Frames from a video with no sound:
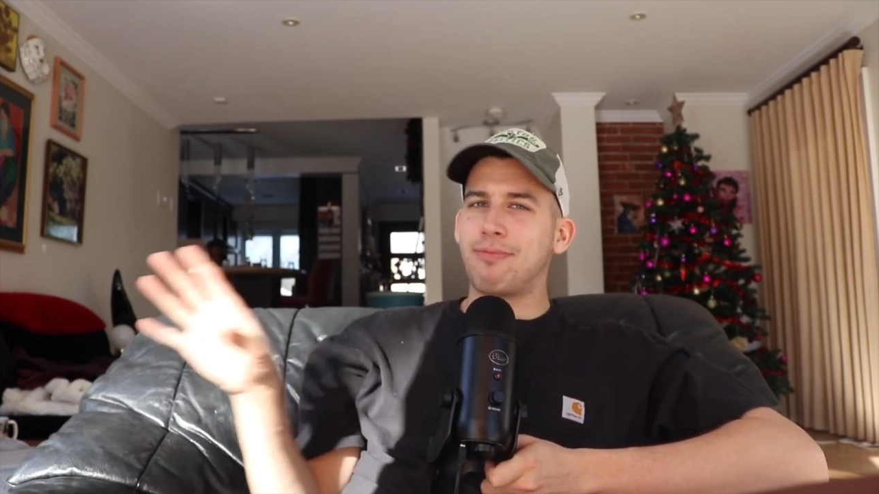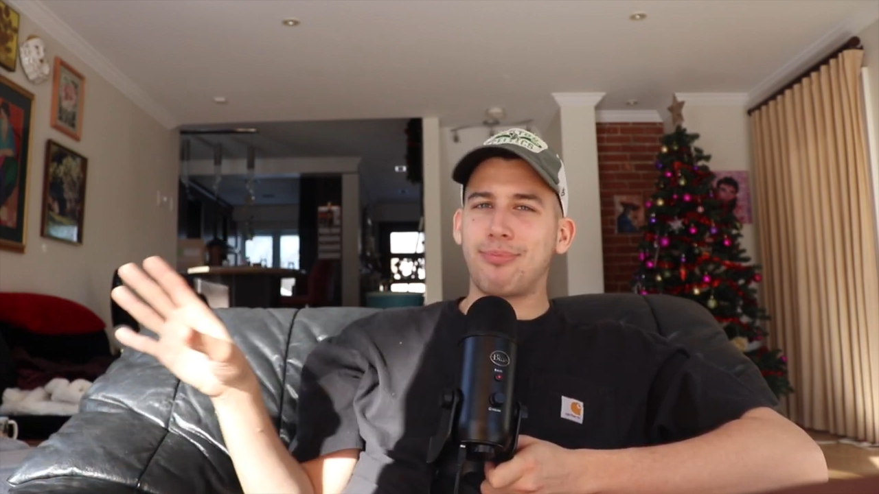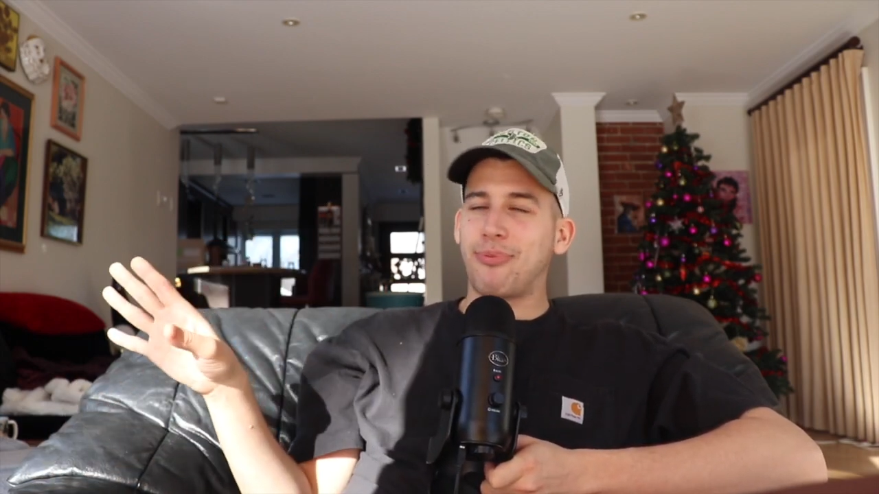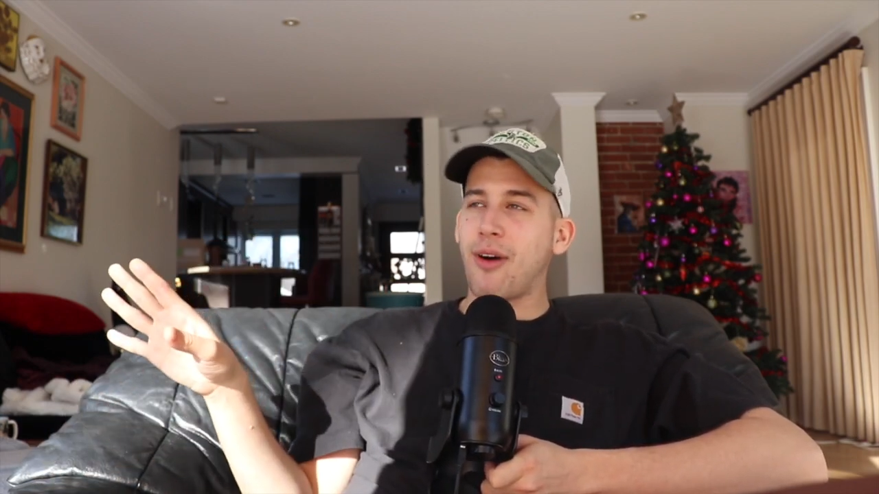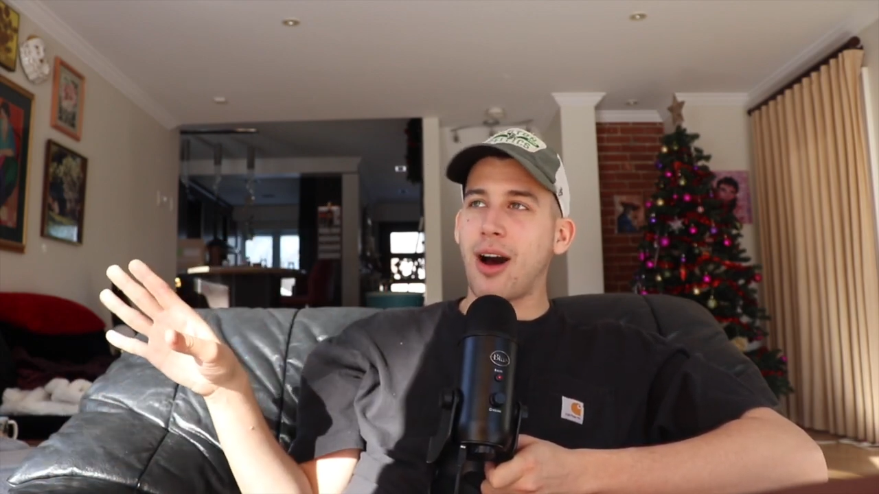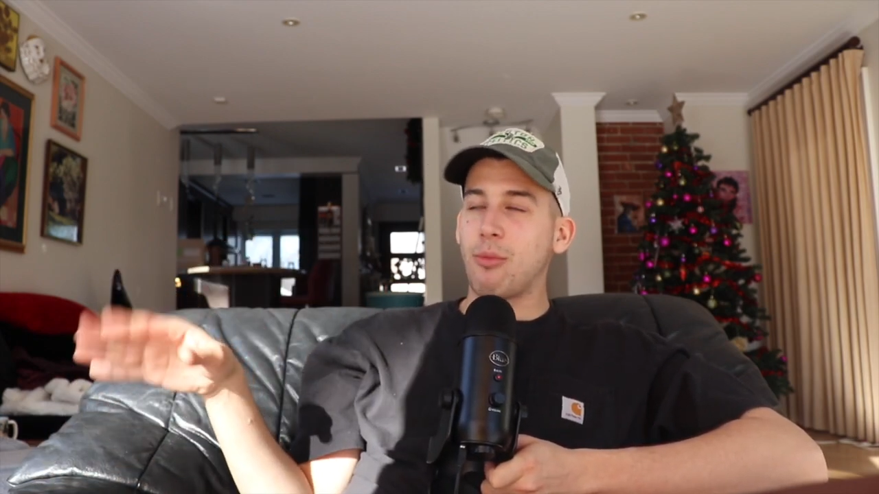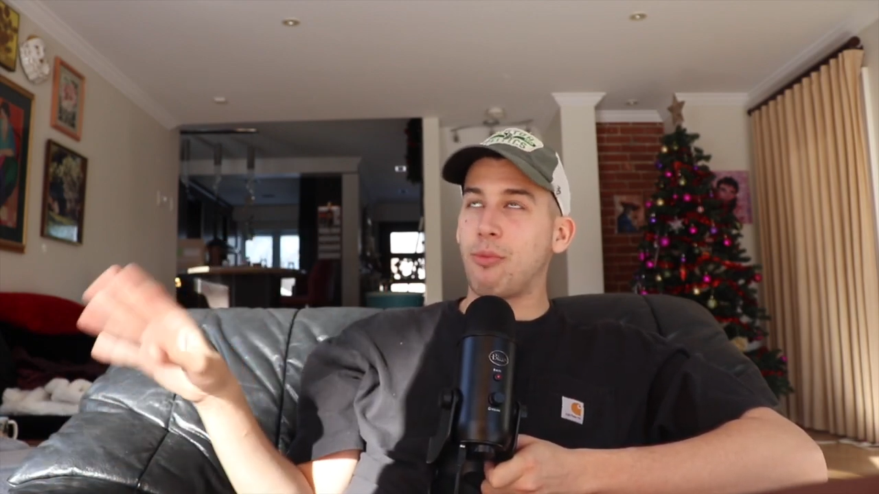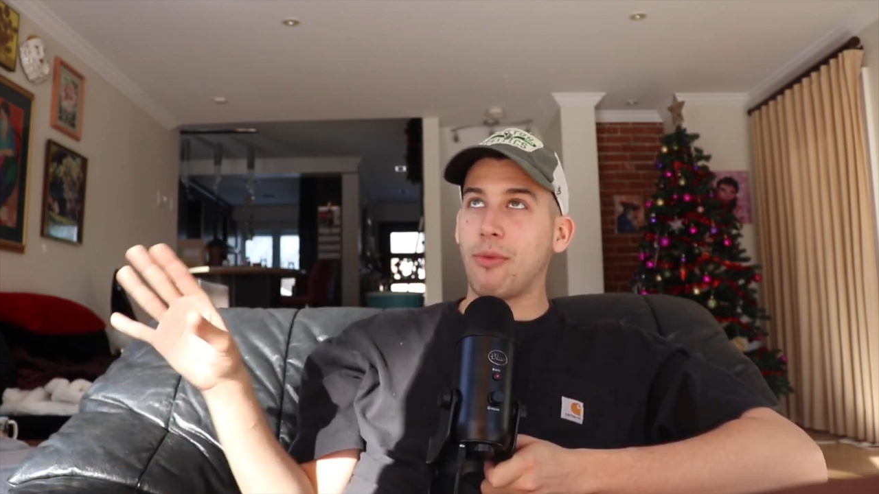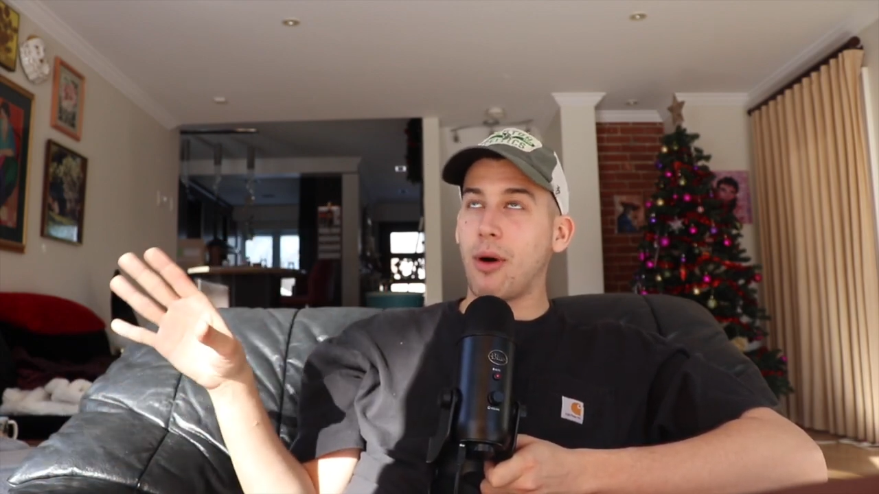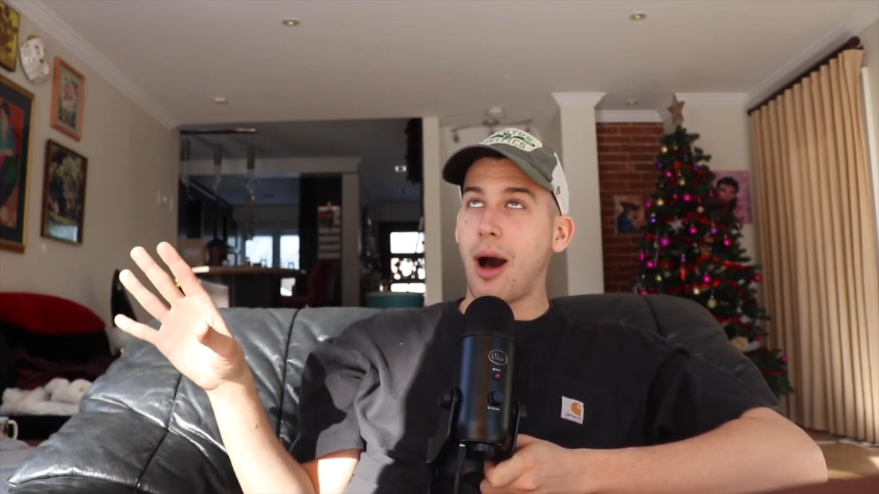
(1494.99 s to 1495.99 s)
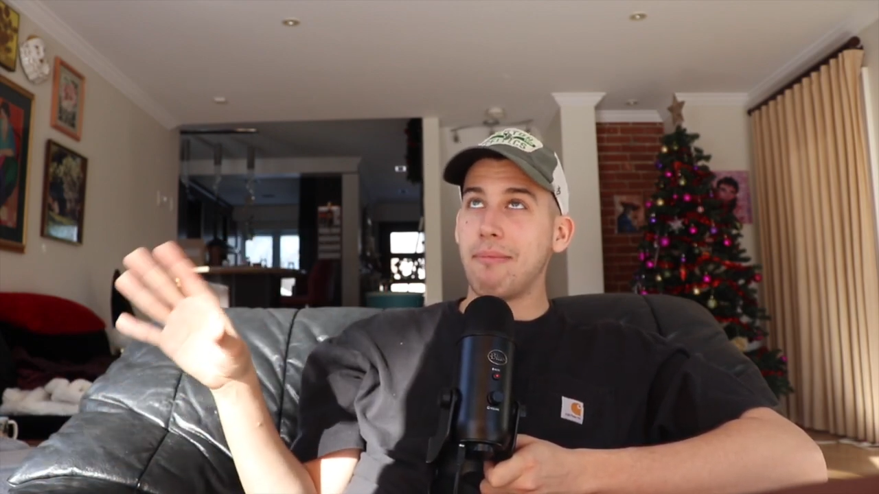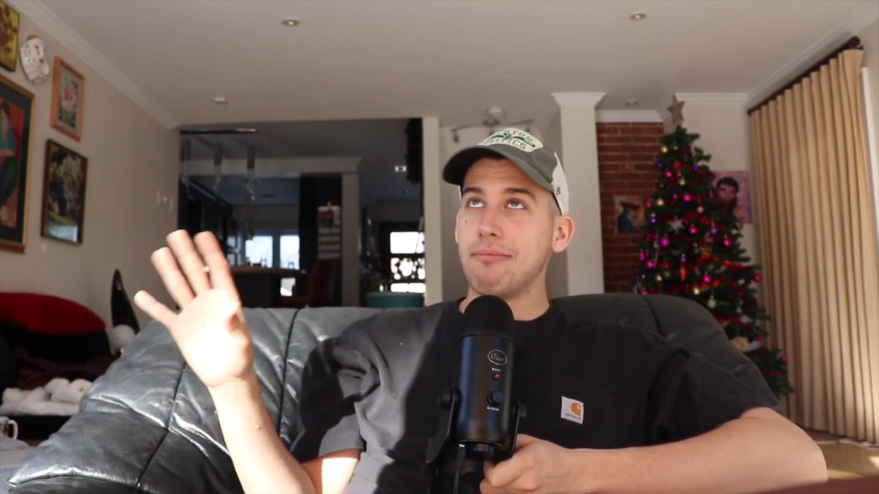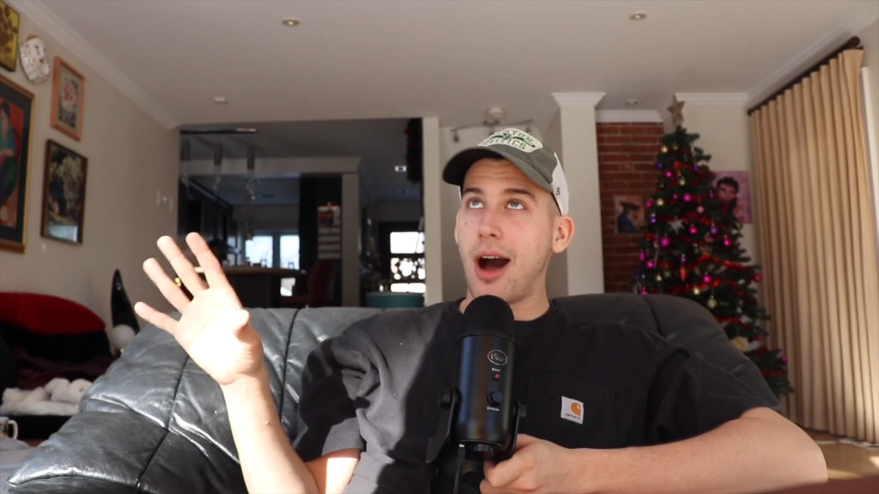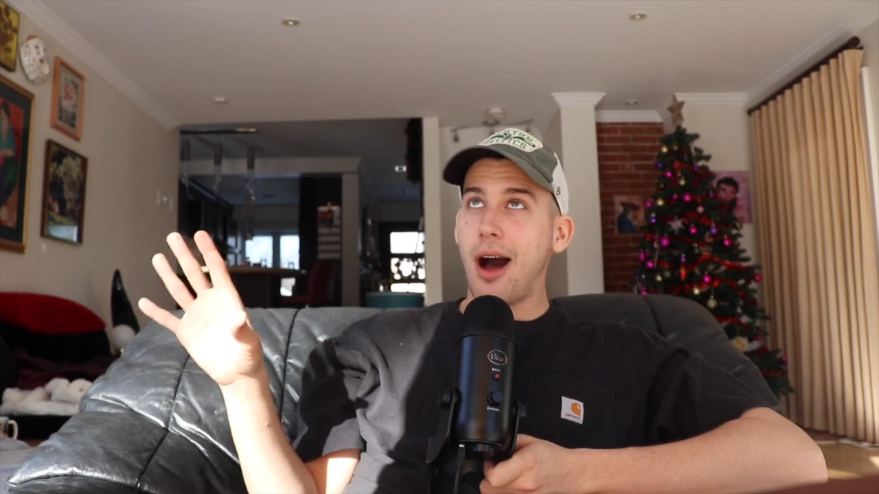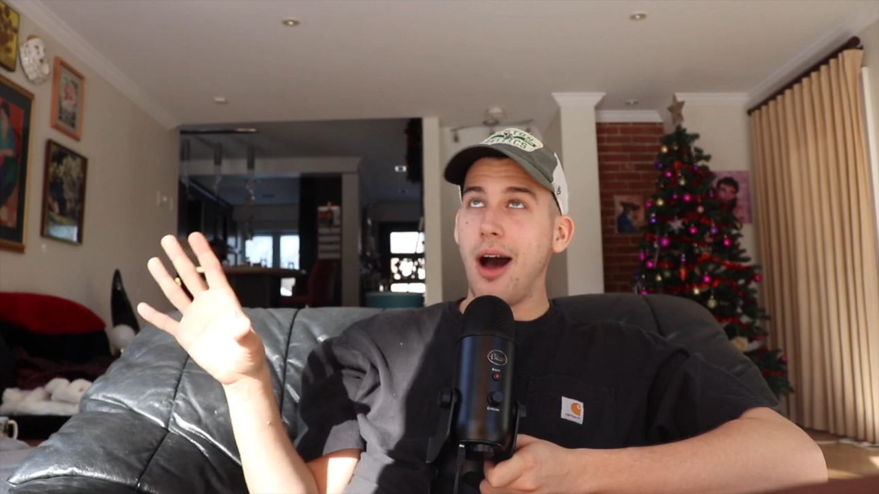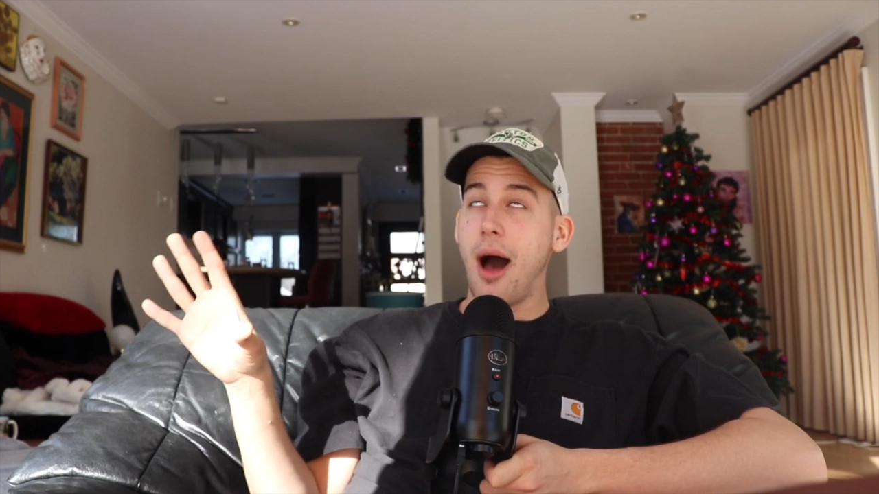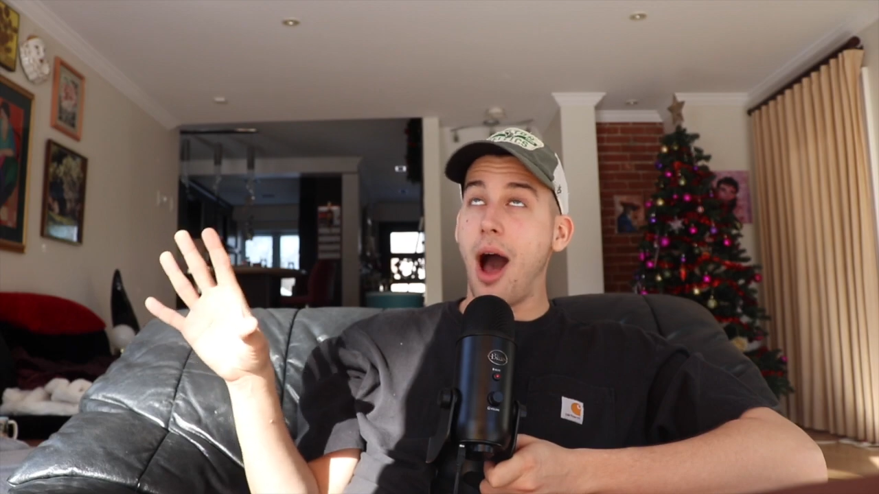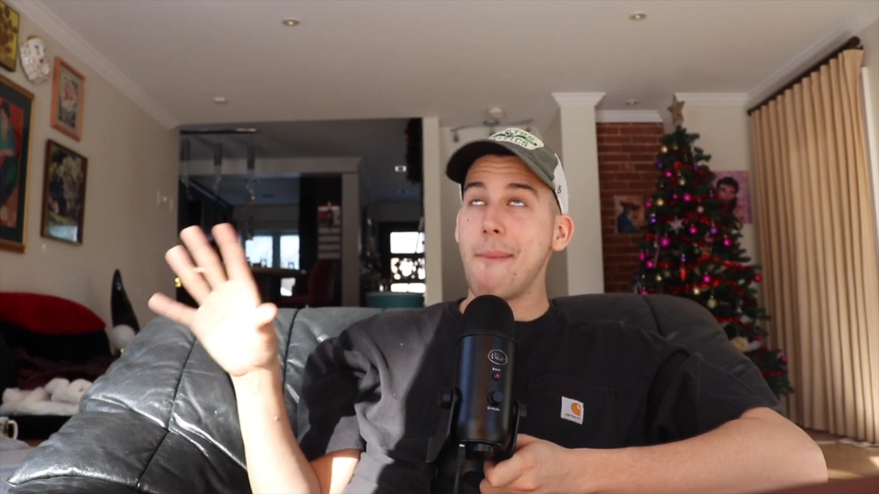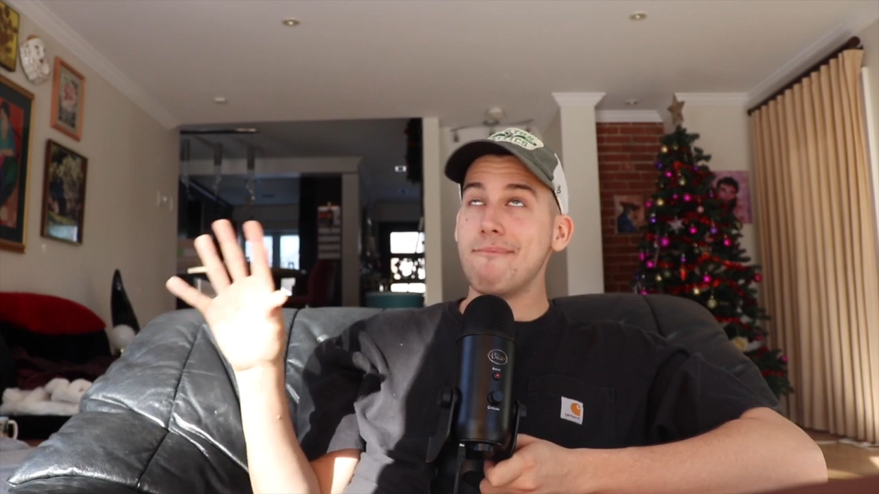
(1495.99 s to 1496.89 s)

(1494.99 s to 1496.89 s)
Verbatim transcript: f- um, um a